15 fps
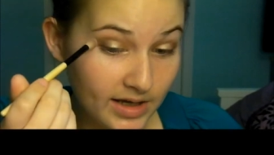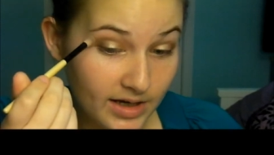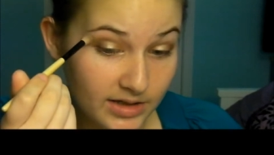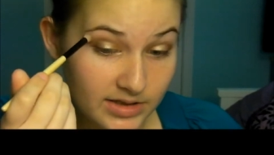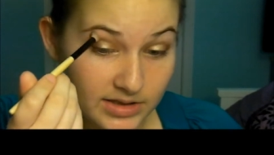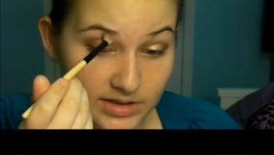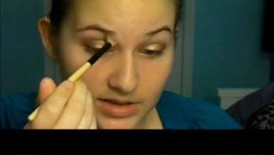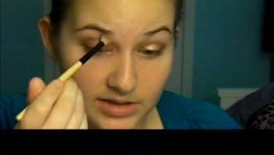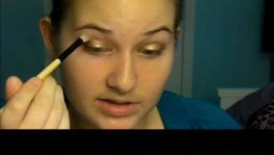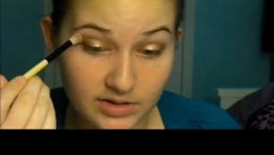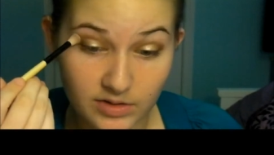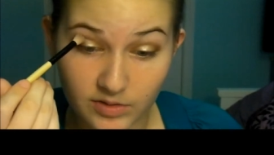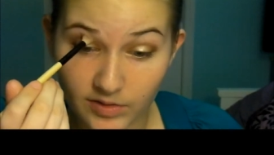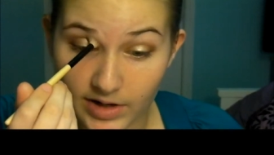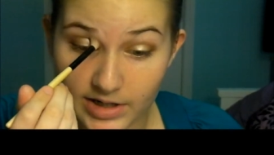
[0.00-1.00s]
It just does a
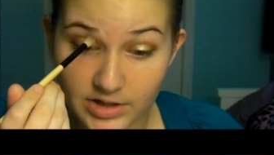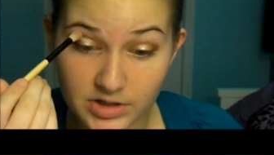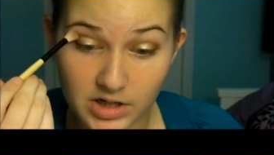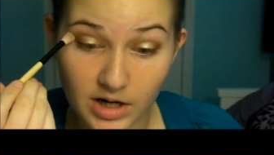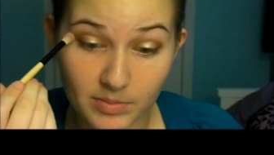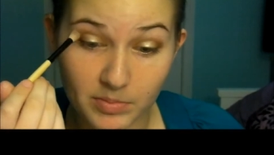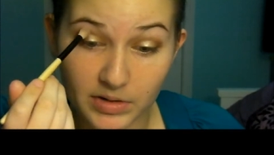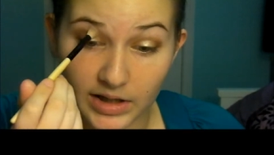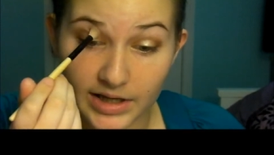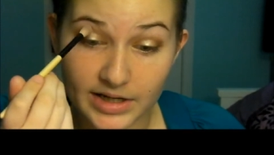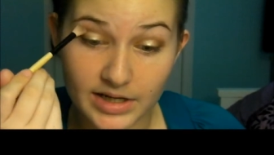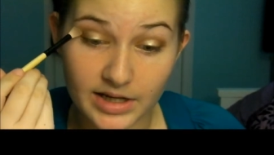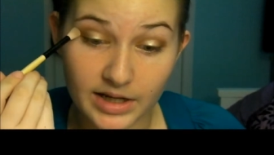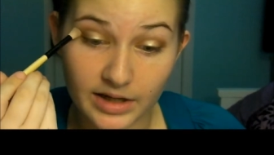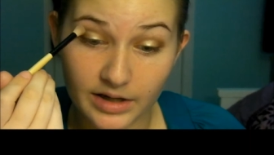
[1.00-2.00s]
great job
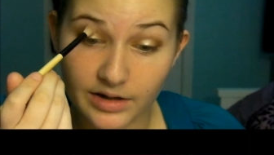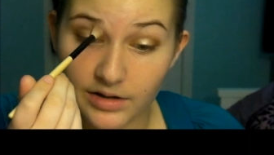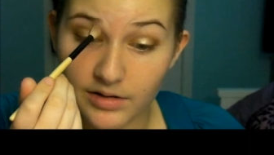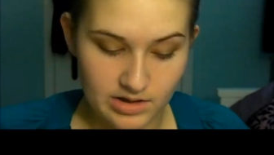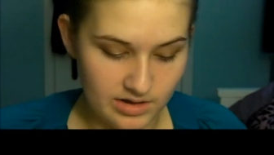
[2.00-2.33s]
blending.